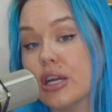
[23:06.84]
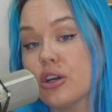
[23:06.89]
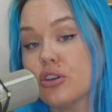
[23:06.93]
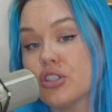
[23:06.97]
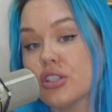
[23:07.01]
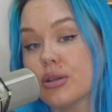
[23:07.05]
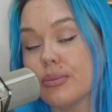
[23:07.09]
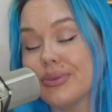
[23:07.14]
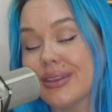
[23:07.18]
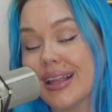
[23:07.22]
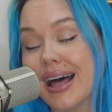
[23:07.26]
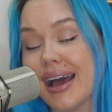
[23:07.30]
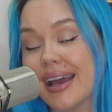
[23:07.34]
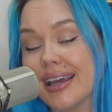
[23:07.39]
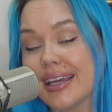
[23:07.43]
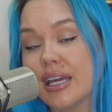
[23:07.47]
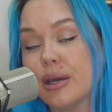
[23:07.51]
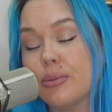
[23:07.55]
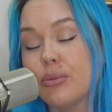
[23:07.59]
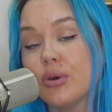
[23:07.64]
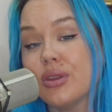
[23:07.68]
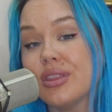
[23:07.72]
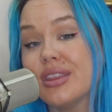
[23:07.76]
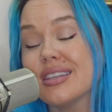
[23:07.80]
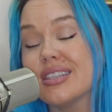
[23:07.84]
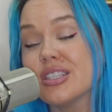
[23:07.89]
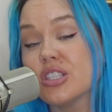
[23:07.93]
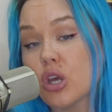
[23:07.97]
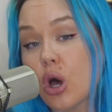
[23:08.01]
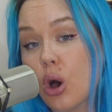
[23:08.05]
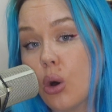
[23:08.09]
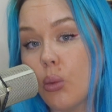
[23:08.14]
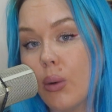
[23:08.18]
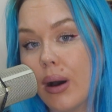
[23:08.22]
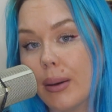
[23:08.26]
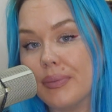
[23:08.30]
are supplying him with
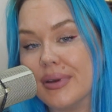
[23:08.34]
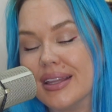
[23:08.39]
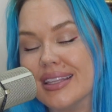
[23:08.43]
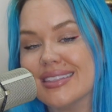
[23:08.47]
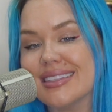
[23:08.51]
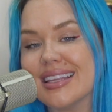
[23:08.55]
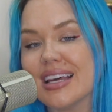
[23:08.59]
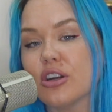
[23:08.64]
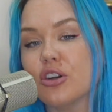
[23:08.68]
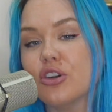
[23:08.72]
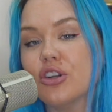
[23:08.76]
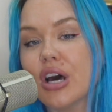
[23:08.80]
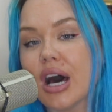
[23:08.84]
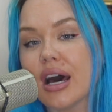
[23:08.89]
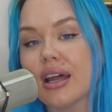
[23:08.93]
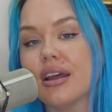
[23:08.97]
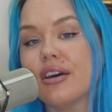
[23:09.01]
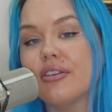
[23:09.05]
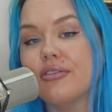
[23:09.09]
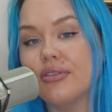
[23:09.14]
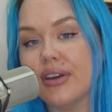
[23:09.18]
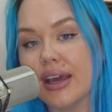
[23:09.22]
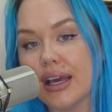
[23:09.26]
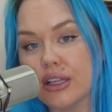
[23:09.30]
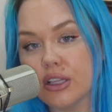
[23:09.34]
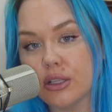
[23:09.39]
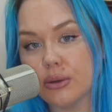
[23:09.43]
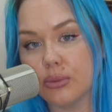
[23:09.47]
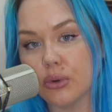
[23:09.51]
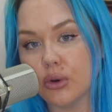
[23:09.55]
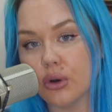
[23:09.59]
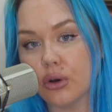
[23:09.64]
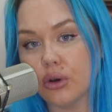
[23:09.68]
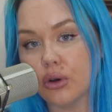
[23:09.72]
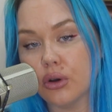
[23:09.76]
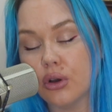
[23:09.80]
assault weapons that are not
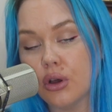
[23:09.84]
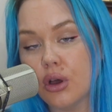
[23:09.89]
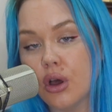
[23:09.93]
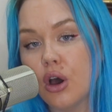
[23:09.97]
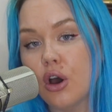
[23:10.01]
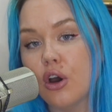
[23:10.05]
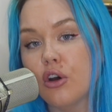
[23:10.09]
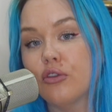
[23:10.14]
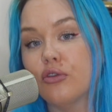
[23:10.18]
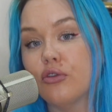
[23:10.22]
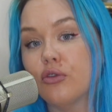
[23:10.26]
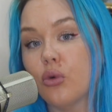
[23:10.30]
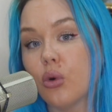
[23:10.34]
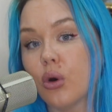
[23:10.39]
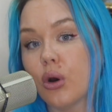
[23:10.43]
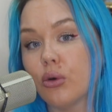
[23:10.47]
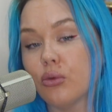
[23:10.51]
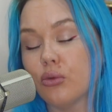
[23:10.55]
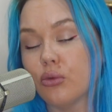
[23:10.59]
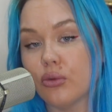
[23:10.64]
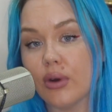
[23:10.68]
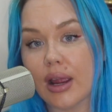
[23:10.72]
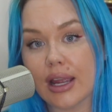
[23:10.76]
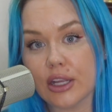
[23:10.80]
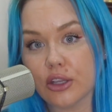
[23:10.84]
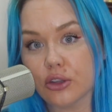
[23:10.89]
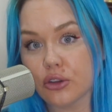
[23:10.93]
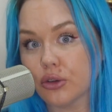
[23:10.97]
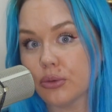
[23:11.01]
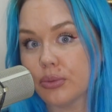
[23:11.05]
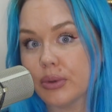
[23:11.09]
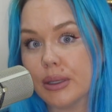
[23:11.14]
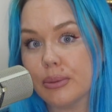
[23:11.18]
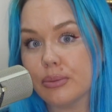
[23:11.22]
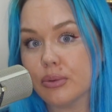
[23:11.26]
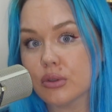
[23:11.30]
available for regular
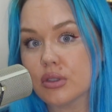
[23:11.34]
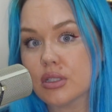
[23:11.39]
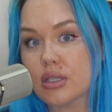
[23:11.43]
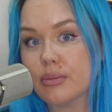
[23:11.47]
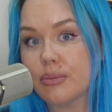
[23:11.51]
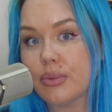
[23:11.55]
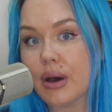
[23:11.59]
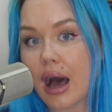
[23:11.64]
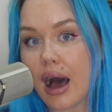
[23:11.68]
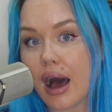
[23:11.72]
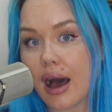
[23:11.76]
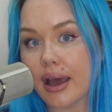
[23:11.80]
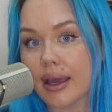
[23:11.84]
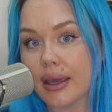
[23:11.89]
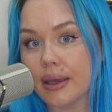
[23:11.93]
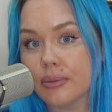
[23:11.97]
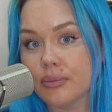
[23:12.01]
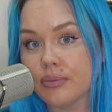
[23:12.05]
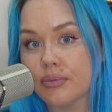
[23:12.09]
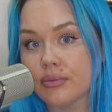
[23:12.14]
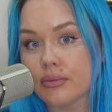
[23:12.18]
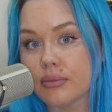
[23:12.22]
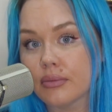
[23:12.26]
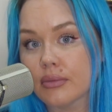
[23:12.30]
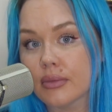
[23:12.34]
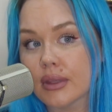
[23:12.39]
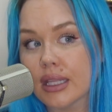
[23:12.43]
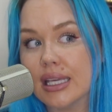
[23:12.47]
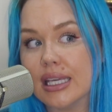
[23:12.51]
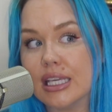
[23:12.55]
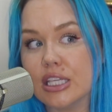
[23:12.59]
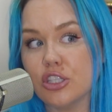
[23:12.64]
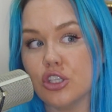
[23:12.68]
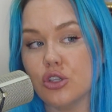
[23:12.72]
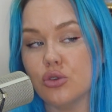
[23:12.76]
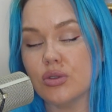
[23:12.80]
people to buy.
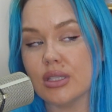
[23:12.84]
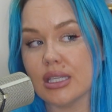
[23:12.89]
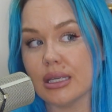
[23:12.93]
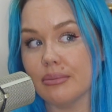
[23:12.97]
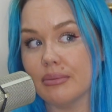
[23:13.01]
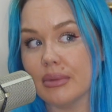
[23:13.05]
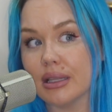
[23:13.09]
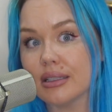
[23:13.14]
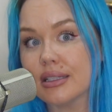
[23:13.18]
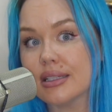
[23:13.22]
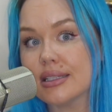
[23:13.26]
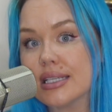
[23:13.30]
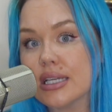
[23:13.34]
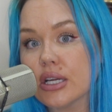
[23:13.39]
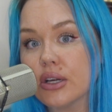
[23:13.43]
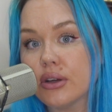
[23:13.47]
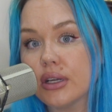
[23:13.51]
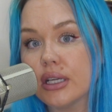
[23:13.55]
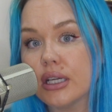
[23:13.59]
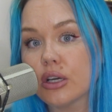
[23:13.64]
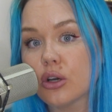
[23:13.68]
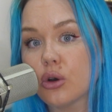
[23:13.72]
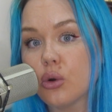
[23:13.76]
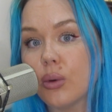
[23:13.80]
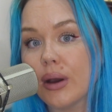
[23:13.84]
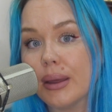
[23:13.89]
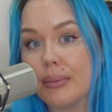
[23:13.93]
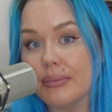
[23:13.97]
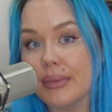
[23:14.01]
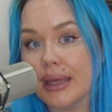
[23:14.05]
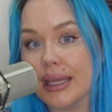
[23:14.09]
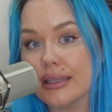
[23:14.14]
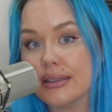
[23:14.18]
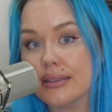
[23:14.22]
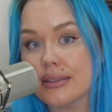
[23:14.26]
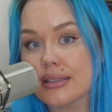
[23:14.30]
He's using military
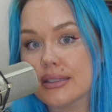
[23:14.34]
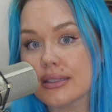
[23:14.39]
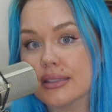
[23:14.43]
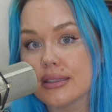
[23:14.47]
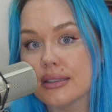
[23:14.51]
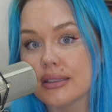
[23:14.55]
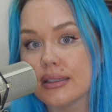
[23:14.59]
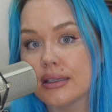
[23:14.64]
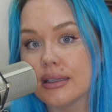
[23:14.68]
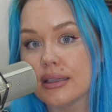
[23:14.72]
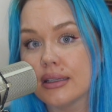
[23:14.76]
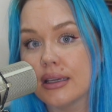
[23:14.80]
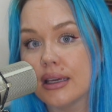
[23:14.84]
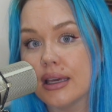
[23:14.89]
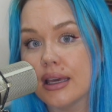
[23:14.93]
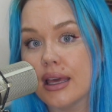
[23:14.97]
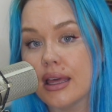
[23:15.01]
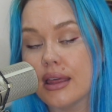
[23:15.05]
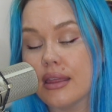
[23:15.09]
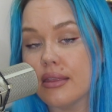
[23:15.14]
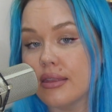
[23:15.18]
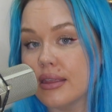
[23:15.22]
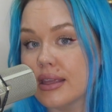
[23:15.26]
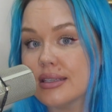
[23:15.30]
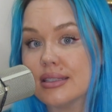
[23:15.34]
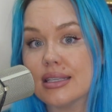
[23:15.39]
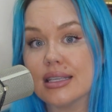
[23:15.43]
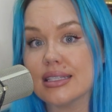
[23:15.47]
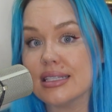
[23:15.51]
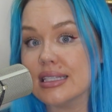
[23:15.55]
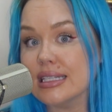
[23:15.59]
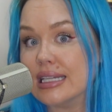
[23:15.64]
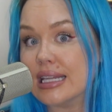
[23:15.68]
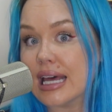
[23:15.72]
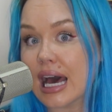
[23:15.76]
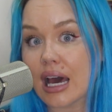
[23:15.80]
equipment. This is
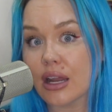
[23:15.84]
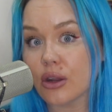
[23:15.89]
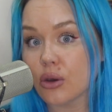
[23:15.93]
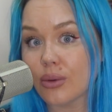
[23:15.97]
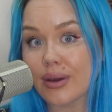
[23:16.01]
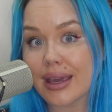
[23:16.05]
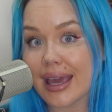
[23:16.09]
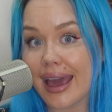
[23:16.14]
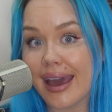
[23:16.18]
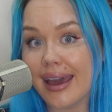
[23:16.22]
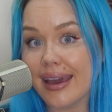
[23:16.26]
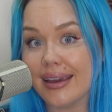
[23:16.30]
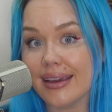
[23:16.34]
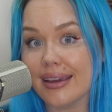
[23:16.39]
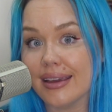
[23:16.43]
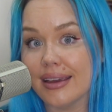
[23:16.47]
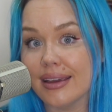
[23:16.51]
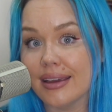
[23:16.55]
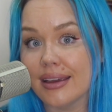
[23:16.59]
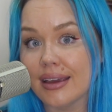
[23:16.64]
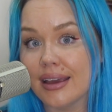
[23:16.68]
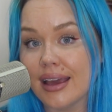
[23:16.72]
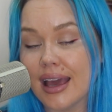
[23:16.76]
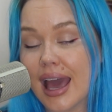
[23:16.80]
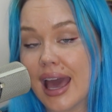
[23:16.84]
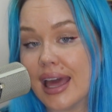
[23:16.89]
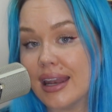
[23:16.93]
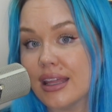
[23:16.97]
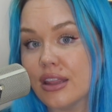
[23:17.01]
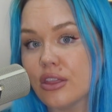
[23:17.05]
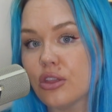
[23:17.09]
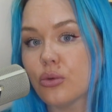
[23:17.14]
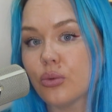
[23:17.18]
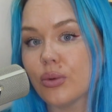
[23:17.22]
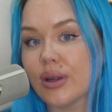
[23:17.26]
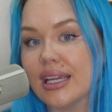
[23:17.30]
not okay. And
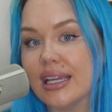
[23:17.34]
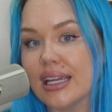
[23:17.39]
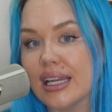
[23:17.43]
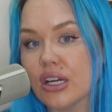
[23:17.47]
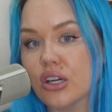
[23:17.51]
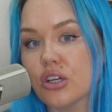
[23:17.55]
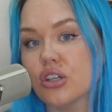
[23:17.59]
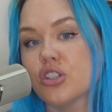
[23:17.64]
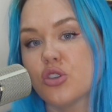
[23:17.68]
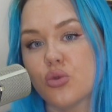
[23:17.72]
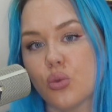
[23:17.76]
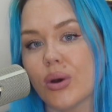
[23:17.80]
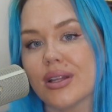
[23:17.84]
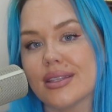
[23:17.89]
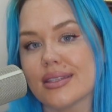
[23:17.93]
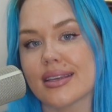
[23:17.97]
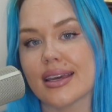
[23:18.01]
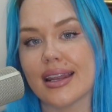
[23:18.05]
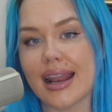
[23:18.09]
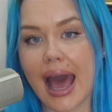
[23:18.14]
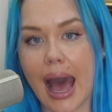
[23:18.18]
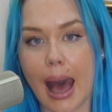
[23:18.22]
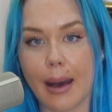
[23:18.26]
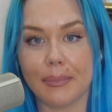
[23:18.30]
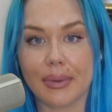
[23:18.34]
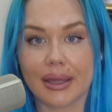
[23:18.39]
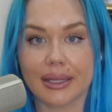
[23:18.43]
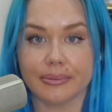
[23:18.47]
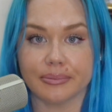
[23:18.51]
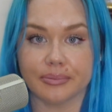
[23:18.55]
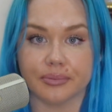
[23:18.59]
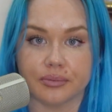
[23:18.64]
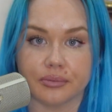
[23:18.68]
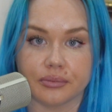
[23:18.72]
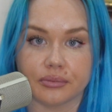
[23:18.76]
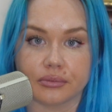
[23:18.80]
in 3 years, what's going to
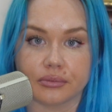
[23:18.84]
happen?